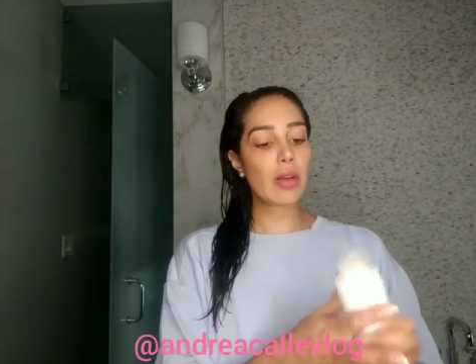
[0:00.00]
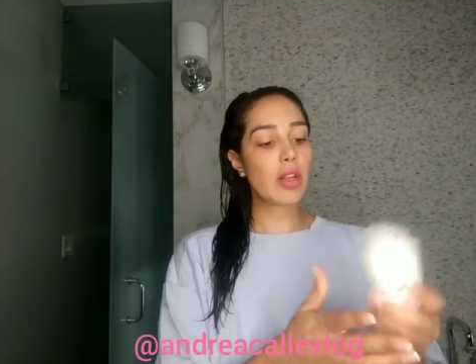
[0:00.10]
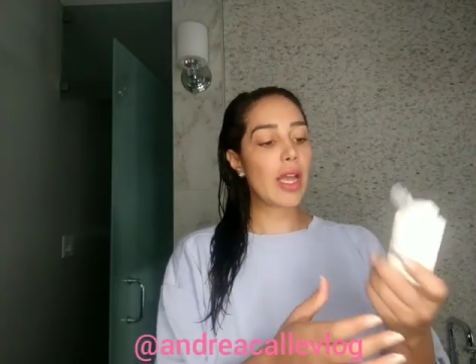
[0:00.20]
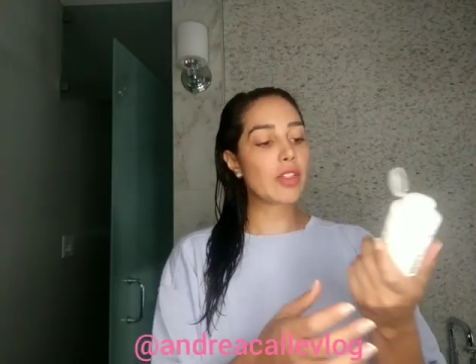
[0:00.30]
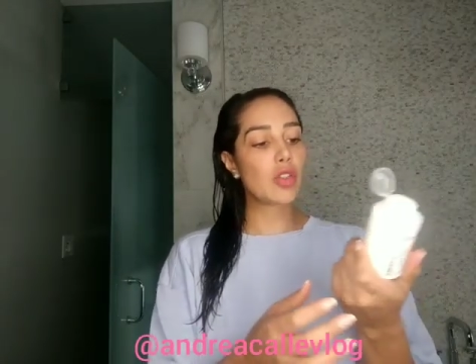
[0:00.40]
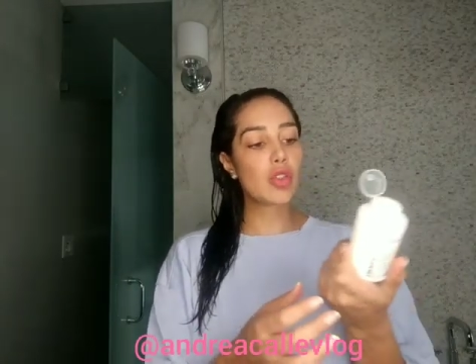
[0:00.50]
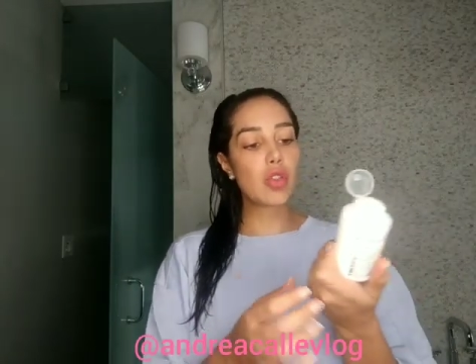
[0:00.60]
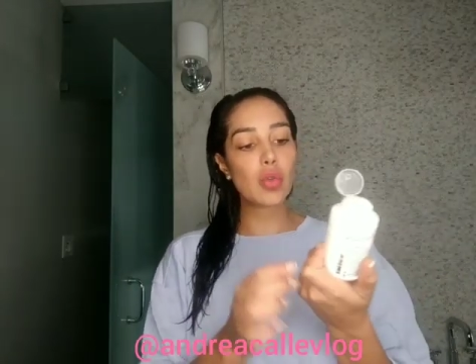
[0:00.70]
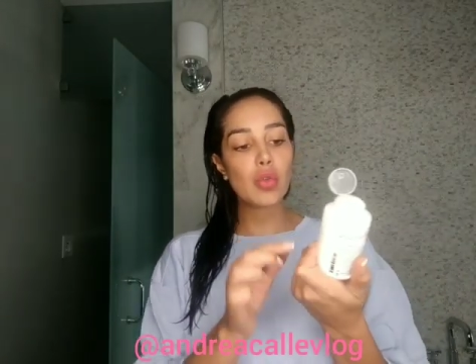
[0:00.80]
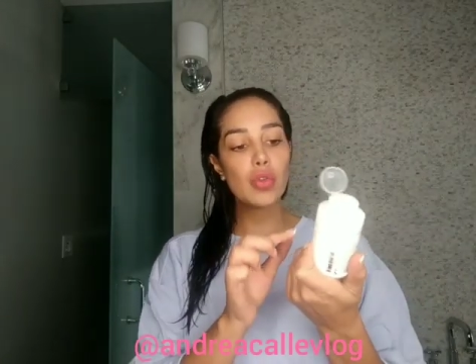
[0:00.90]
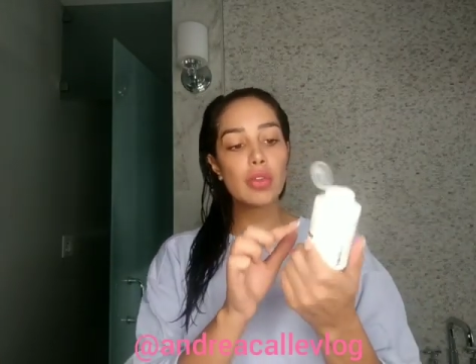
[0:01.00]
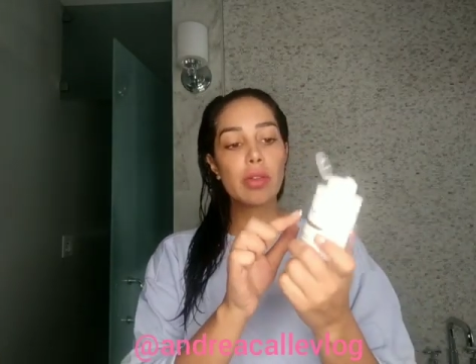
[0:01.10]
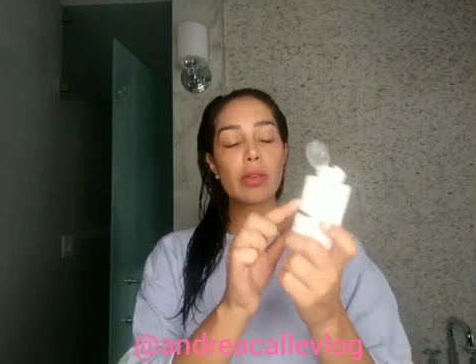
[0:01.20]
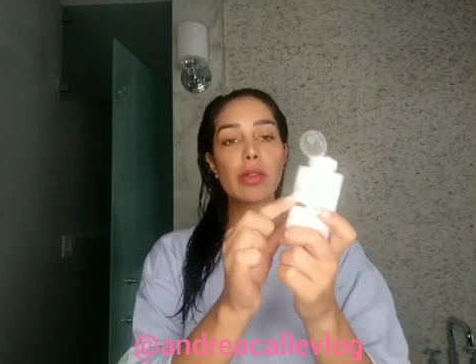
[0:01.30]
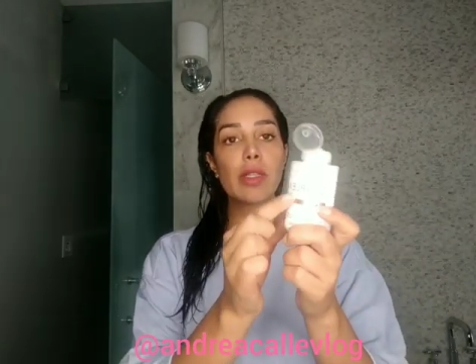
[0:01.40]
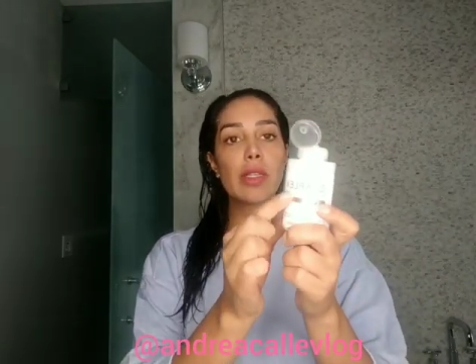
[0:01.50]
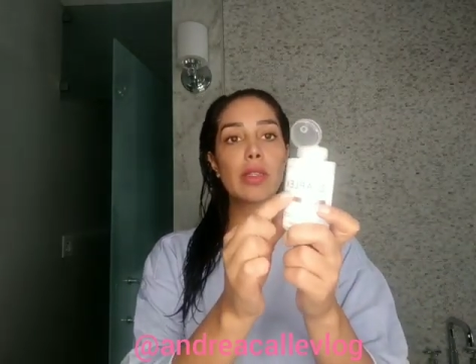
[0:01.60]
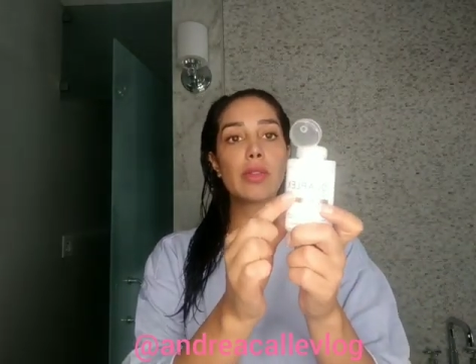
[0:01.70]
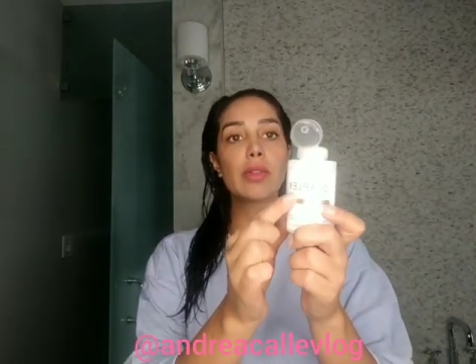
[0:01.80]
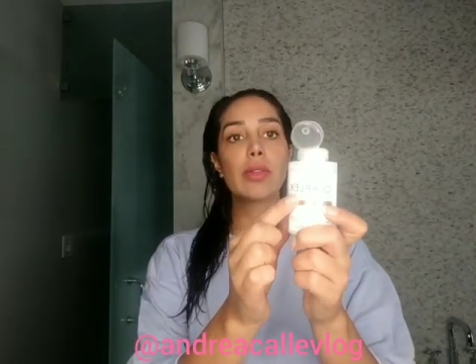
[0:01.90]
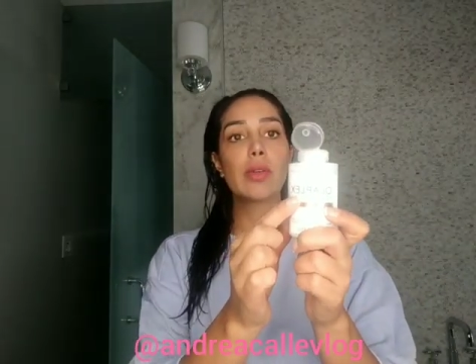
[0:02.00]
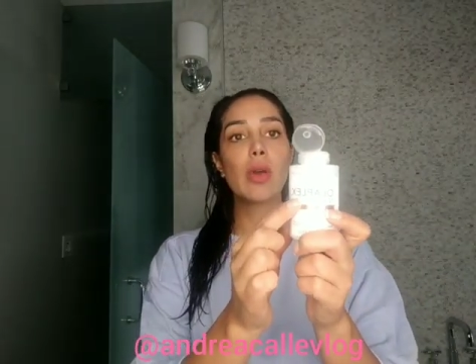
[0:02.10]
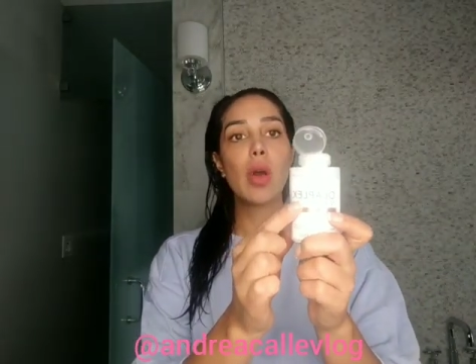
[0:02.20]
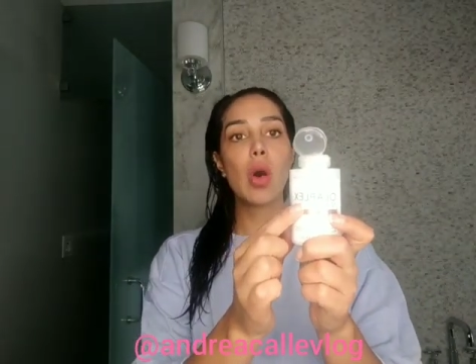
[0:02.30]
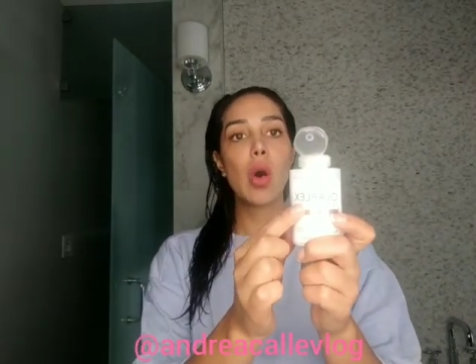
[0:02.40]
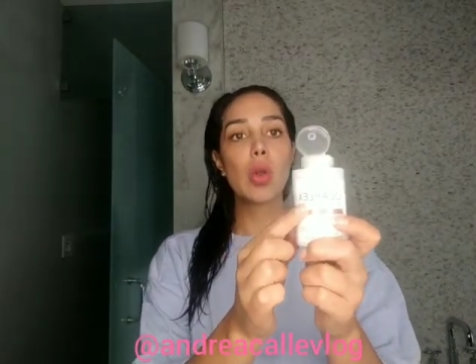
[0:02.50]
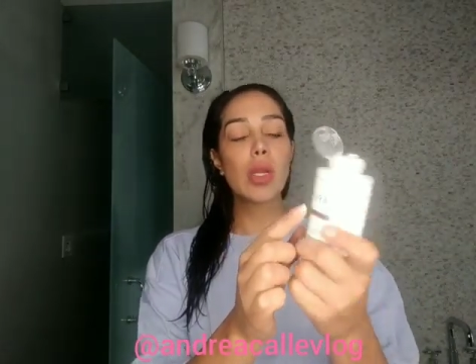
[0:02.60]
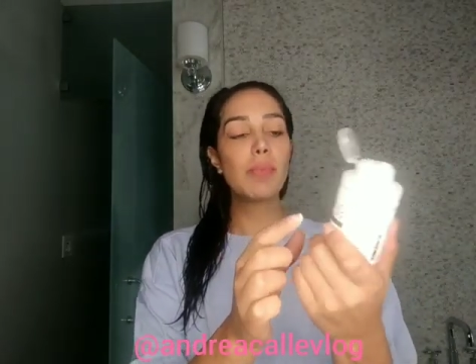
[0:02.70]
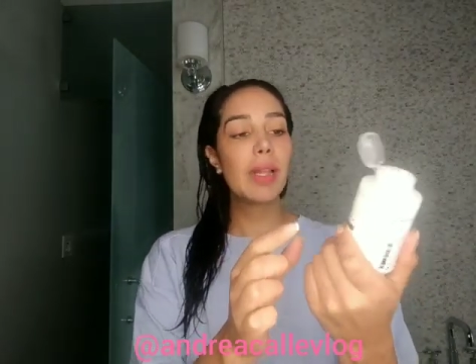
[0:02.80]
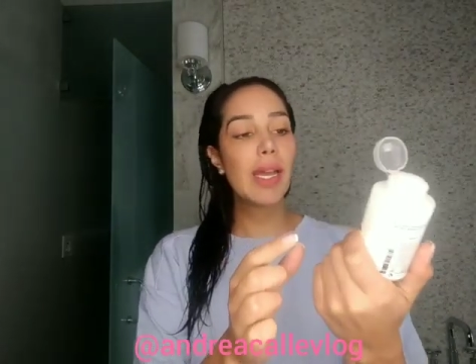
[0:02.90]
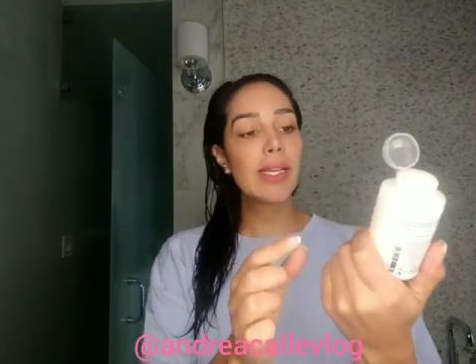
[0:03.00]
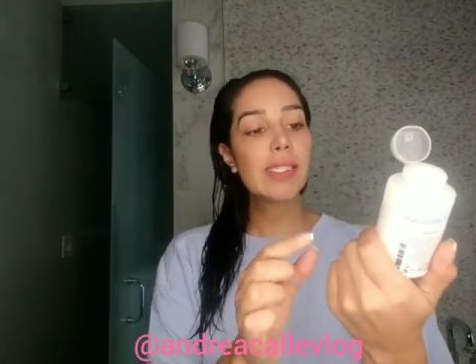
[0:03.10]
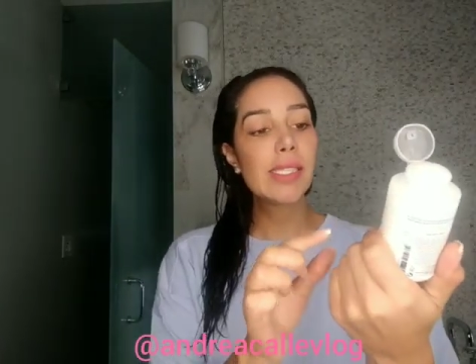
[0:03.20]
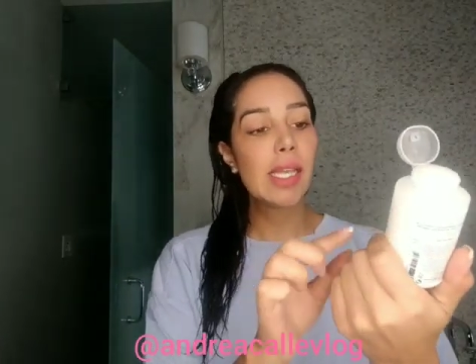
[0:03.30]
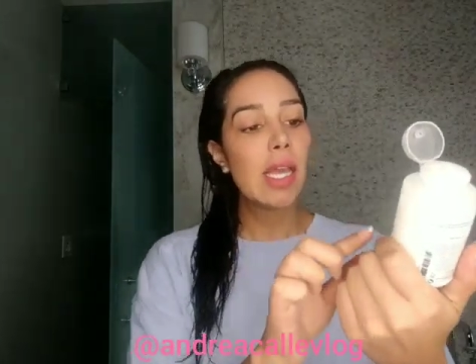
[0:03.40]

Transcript: I just use these Olaplex,